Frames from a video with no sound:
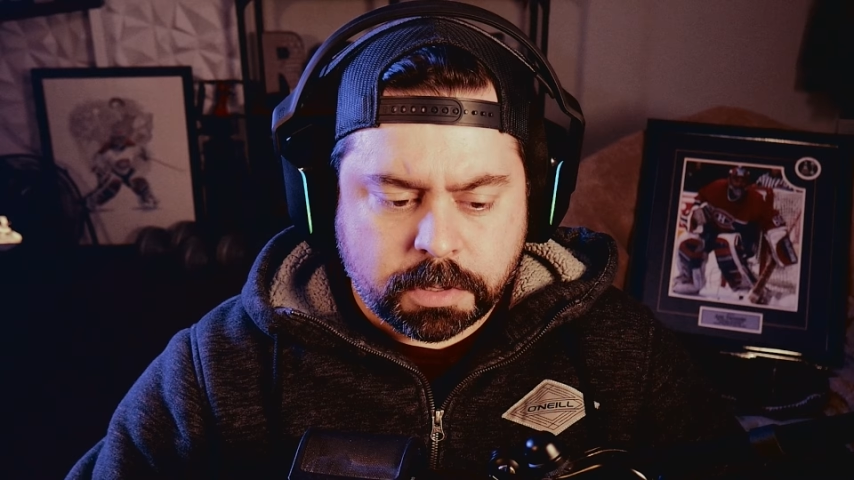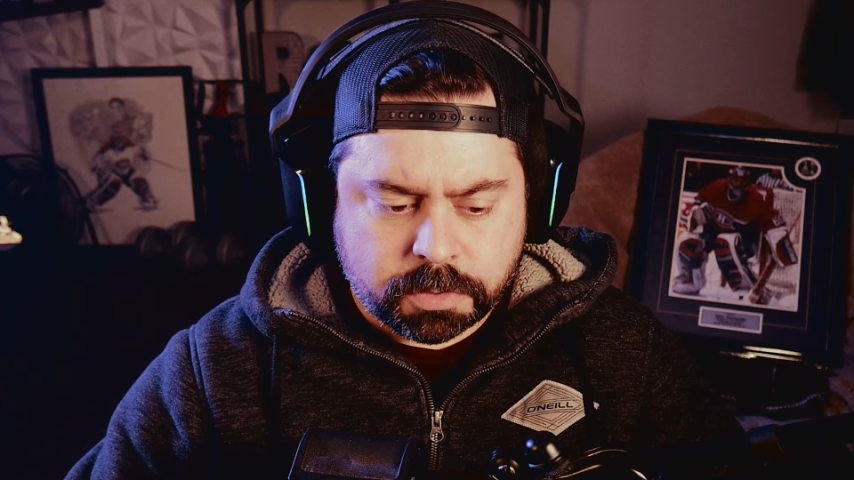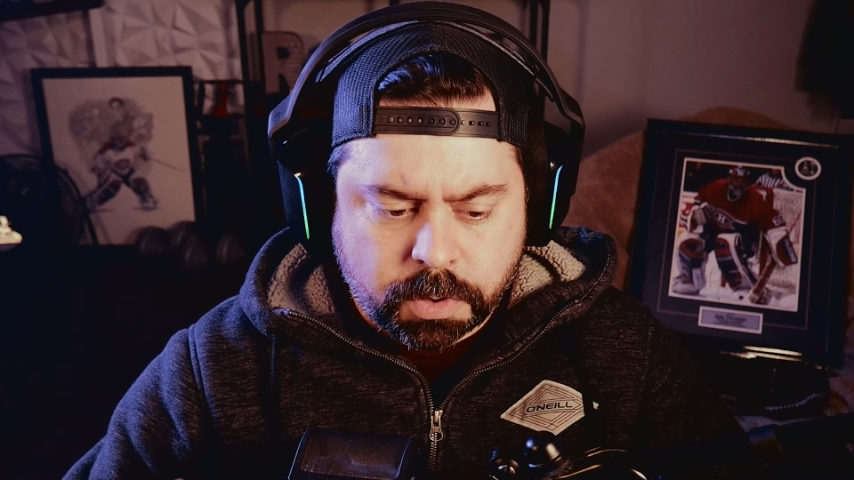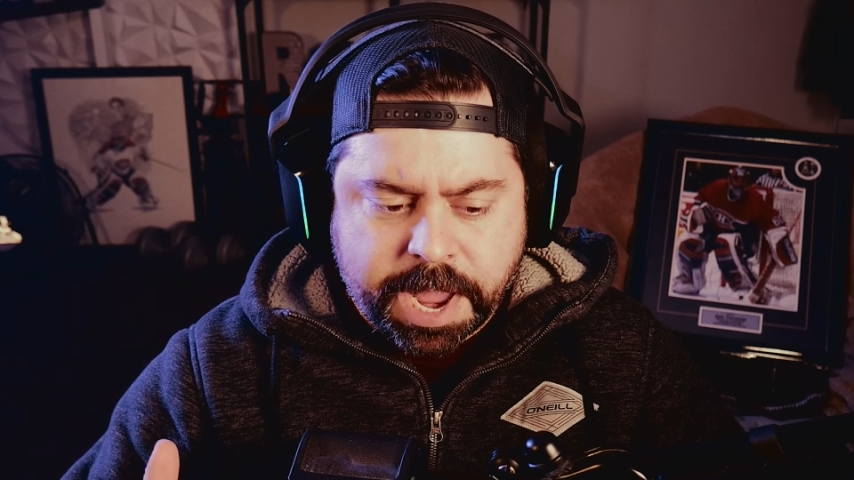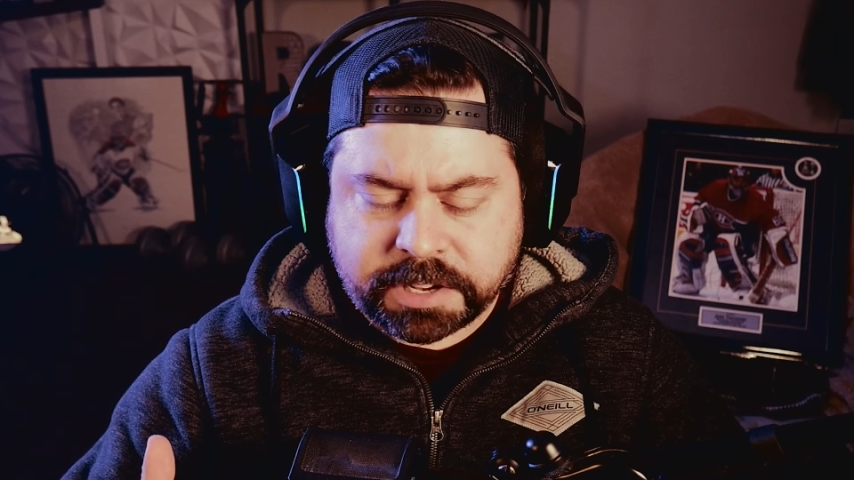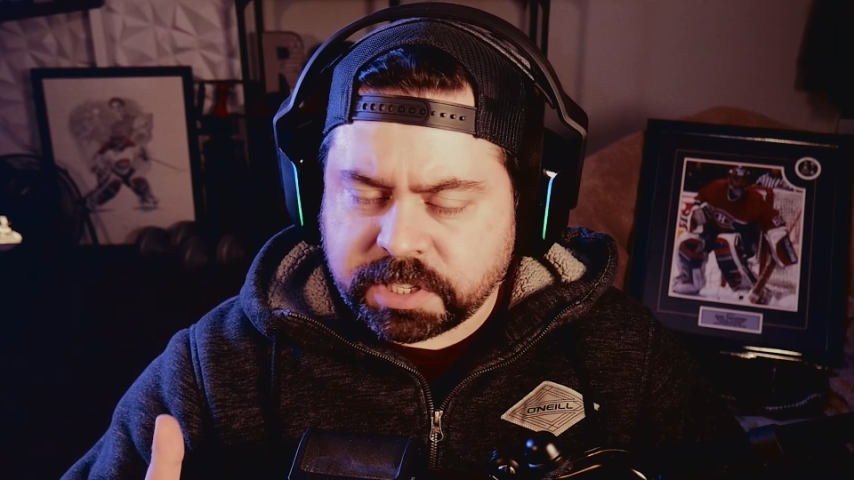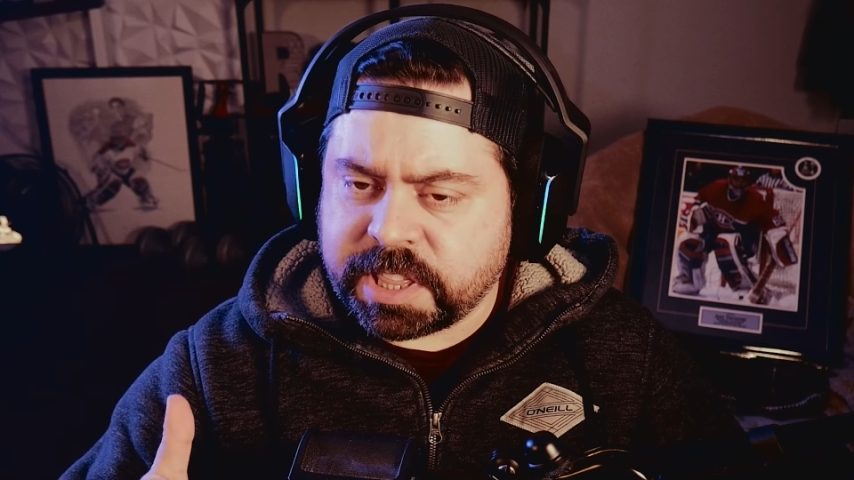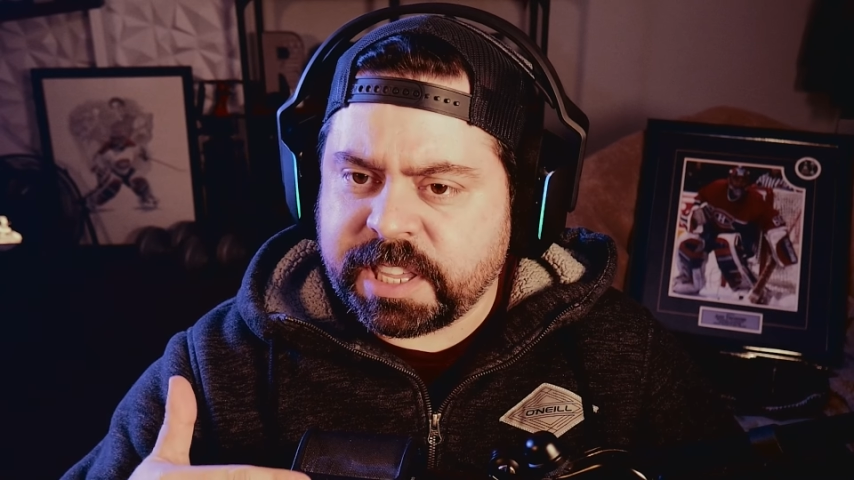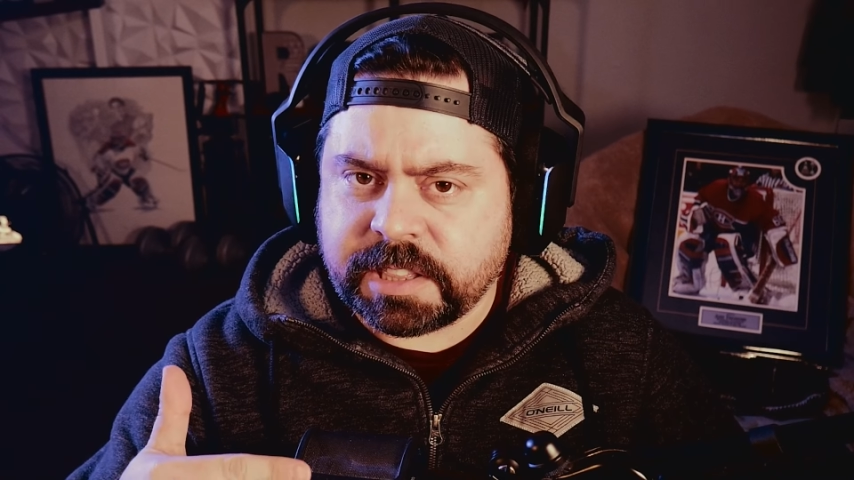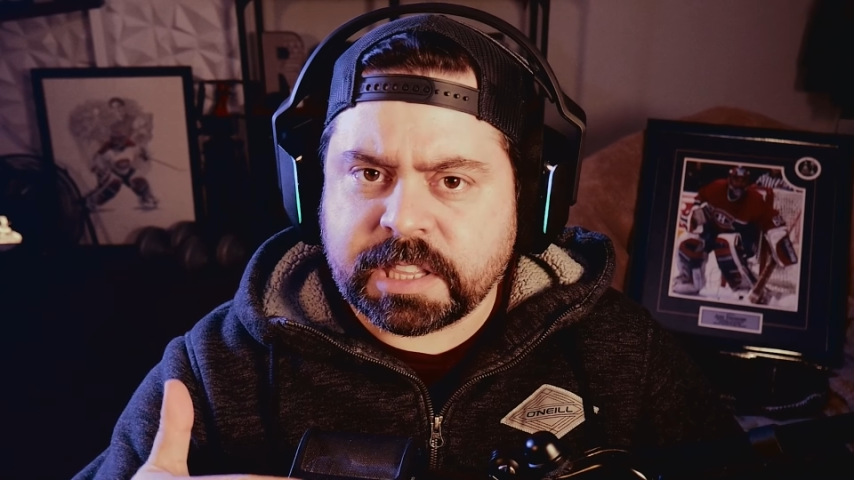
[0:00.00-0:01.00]
So I actually
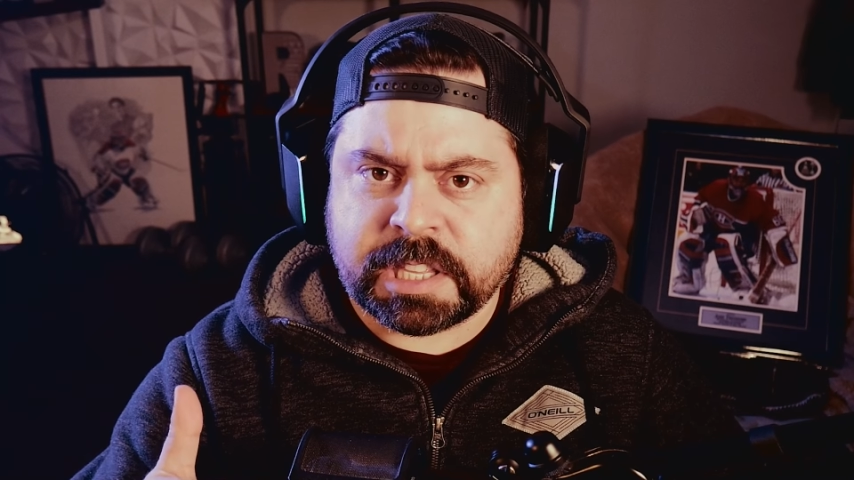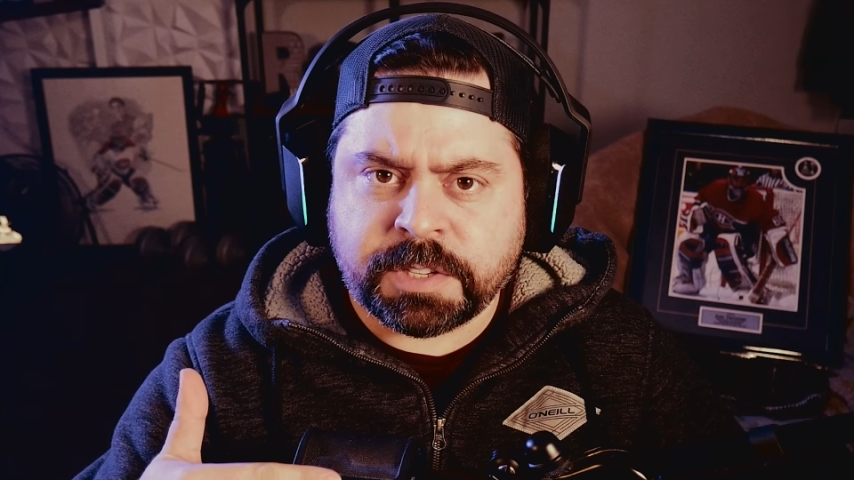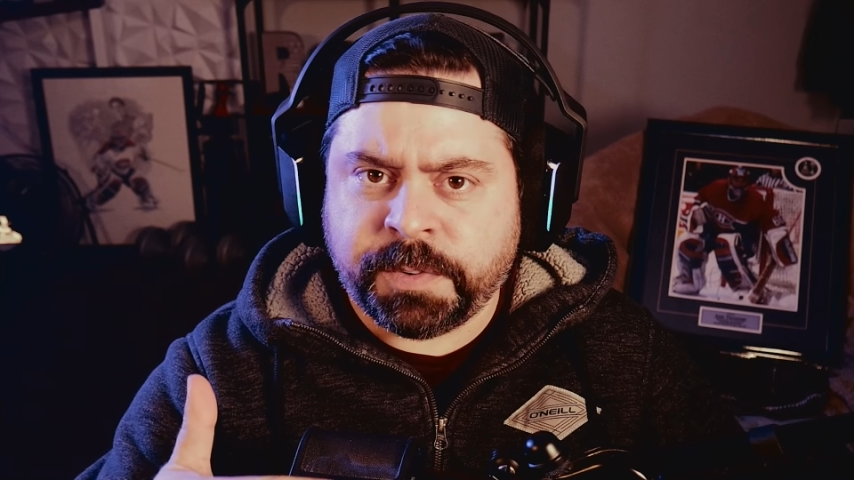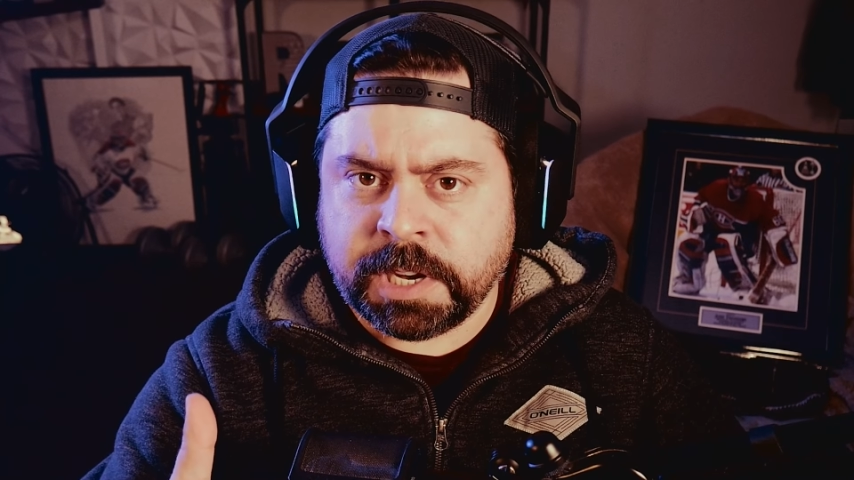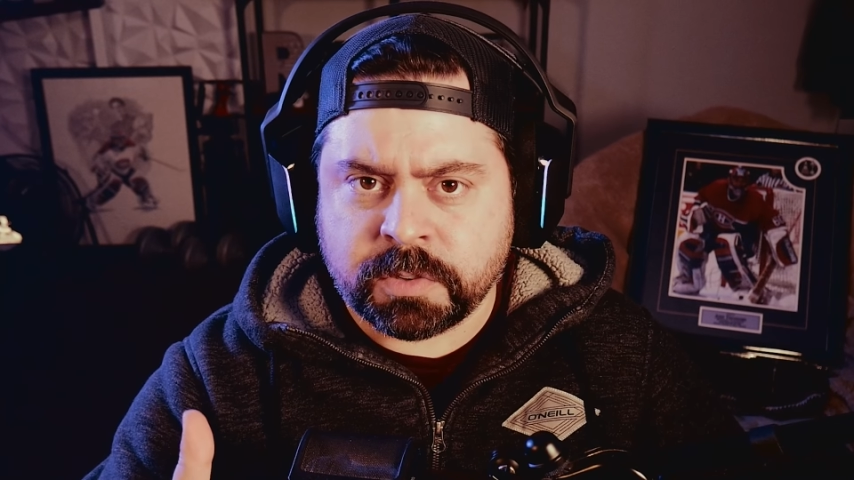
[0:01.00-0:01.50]
think that this video